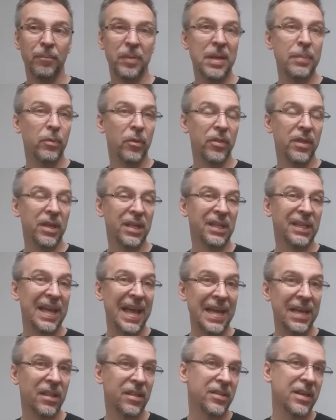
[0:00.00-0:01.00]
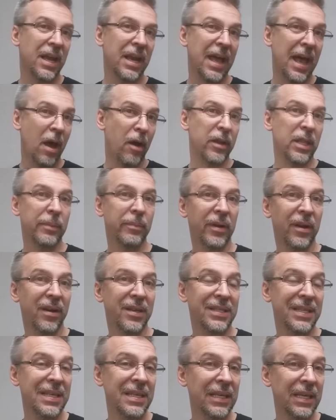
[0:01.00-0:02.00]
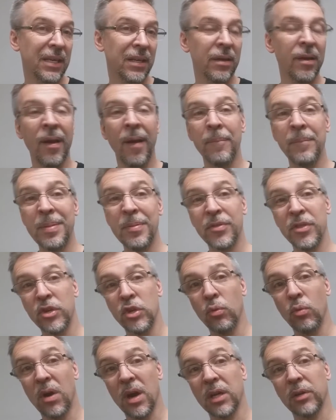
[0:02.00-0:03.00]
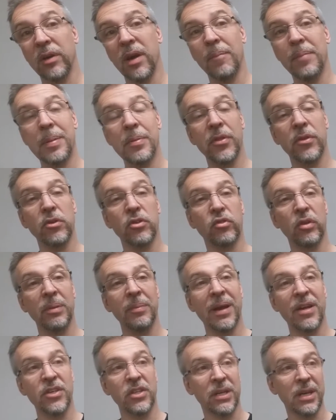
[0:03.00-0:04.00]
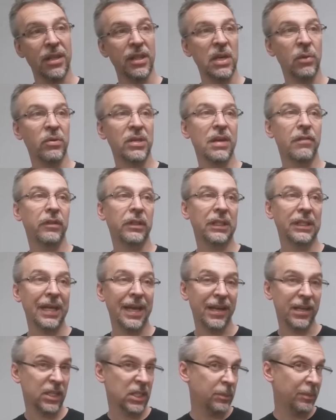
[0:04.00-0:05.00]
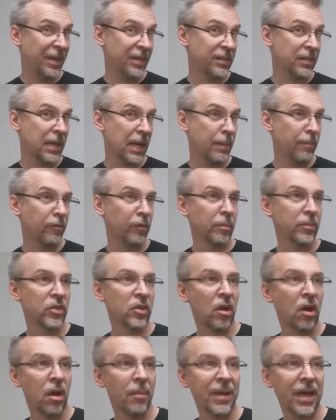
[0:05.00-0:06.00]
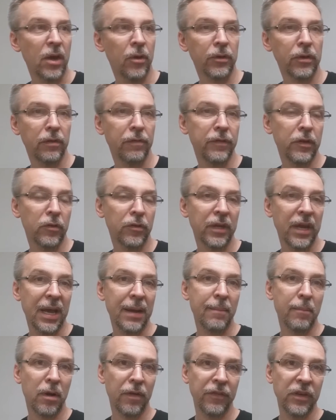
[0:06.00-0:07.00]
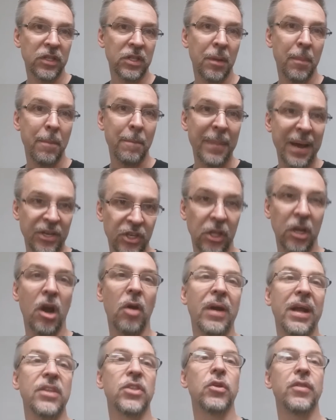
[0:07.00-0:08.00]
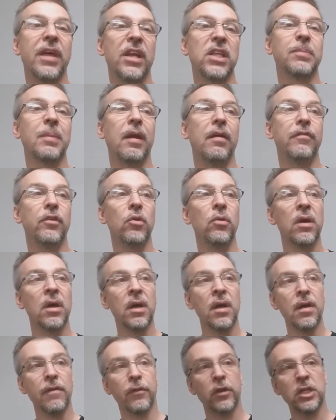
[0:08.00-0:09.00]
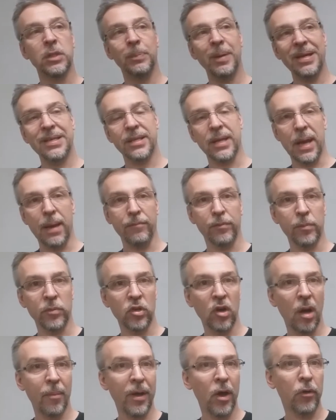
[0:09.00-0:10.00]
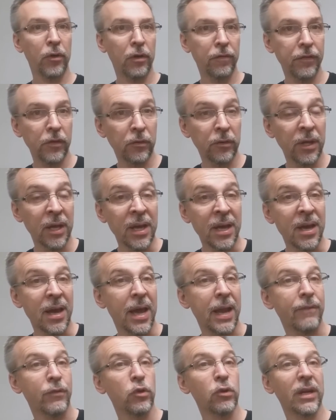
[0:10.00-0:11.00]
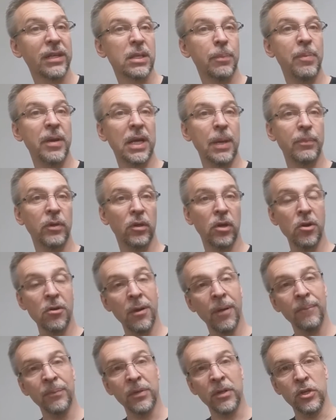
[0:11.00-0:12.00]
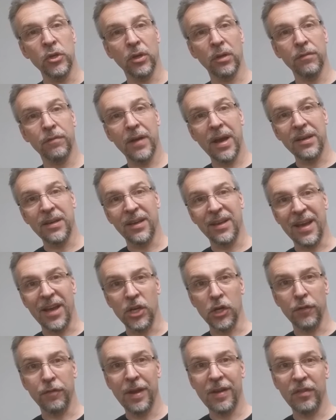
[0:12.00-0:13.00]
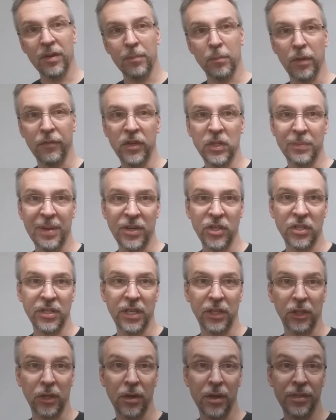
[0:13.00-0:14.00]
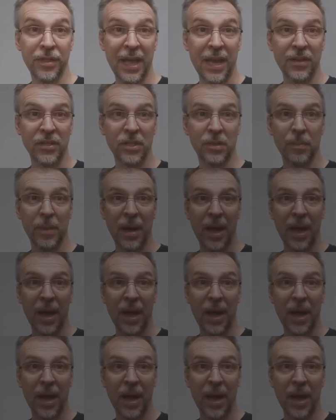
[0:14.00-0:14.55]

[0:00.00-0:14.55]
people that like this kind of out-of-the-box thinking, people that do walk around, people that do street magic, I think would definitely like Space Time from Tom Elderfield and Murphy's Magic. All right, so that is my review for Space Time from Tom Elderfield, and if you'd like to pick up your own, you can find it at your favorite Murphy's Magic dealer. Thanks,